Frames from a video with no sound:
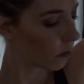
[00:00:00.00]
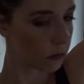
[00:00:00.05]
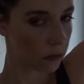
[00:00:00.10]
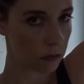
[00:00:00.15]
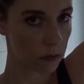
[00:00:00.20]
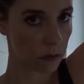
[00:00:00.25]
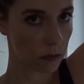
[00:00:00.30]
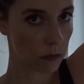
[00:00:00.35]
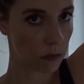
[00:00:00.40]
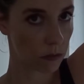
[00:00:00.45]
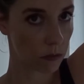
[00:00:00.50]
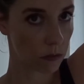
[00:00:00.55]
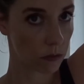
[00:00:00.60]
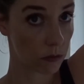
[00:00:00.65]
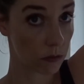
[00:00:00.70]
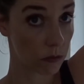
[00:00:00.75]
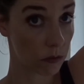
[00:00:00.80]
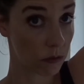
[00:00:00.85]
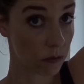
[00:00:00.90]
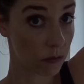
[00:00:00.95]
it's a
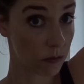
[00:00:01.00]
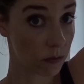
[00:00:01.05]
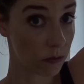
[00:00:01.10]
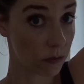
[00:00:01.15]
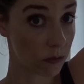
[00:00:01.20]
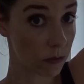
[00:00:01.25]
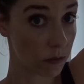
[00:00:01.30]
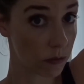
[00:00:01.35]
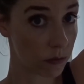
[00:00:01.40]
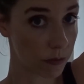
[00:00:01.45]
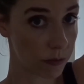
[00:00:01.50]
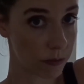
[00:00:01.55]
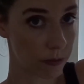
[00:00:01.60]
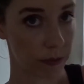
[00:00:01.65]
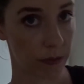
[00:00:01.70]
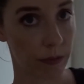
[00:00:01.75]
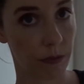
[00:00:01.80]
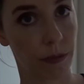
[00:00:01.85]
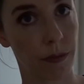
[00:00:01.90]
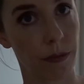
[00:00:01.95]
good idea to take
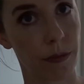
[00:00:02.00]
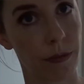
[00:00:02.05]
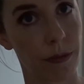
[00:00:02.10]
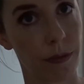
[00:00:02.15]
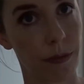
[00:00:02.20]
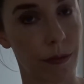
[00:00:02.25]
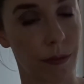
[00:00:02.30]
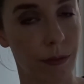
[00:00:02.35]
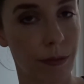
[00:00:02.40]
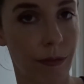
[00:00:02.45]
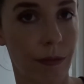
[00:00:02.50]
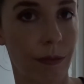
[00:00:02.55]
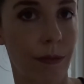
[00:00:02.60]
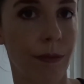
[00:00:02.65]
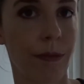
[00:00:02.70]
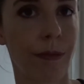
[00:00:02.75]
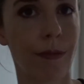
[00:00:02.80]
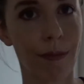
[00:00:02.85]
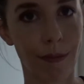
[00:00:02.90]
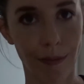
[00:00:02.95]
some extra
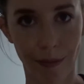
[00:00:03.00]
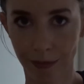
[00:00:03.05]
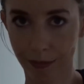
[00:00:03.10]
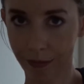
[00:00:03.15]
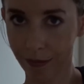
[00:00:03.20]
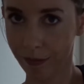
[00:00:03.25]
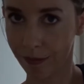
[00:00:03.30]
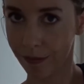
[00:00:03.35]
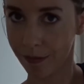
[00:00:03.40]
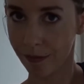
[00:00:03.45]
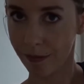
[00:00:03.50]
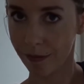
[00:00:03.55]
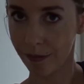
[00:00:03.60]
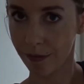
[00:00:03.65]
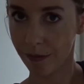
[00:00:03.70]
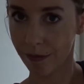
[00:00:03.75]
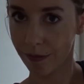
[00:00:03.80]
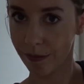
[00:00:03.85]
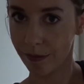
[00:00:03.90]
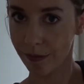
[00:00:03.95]
deodorizer with
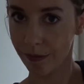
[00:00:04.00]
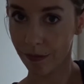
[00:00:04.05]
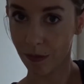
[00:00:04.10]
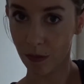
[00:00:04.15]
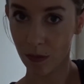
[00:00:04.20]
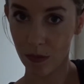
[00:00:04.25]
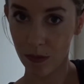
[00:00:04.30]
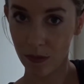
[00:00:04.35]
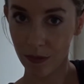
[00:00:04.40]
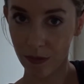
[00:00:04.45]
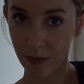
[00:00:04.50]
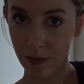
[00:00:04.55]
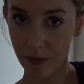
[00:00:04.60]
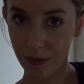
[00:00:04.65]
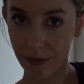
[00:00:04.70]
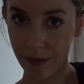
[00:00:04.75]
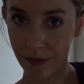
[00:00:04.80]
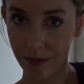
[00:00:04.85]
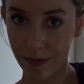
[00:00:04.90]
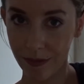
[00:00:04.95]
you.
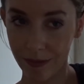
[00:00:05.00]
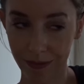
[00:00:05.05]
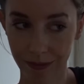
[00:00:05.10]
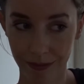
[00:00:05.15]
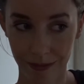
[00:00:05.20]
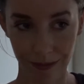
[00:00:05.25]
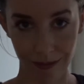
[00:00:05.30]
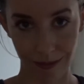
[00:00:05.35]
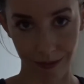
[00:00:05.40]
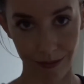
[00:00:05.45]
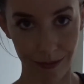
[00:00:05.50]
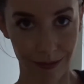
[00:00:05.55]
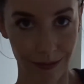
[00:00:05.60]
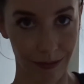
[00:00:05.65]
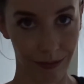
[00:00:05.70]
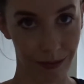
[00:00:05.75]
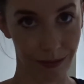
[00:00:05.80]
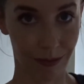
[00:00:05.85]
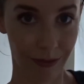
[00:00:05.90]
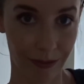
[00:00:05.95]
I think this is
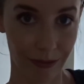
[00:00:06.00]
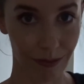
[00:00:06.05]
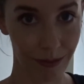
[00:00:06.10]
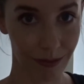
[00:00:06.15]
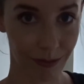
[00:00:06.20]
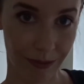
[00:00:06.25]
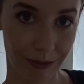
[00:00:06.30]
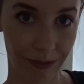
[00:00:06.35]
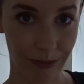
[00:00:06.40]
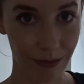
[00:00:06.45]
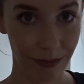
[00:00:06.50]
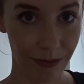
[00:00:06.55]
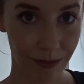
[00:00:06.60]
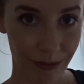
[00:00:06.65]
something that applies